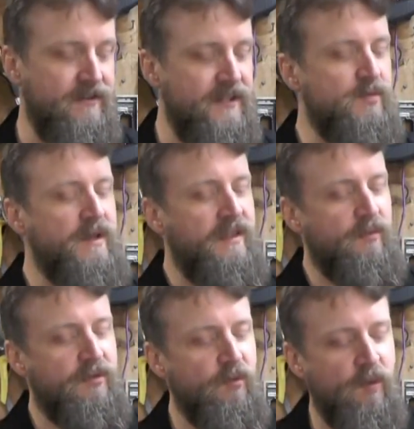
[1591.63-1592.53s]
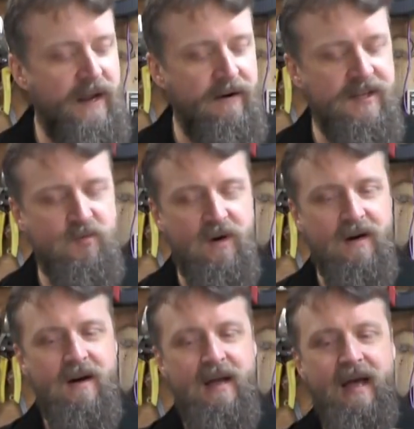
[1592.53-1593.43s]
And this is one of the areas
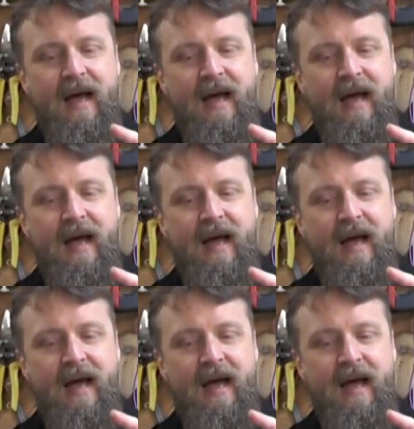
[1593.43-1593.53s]
where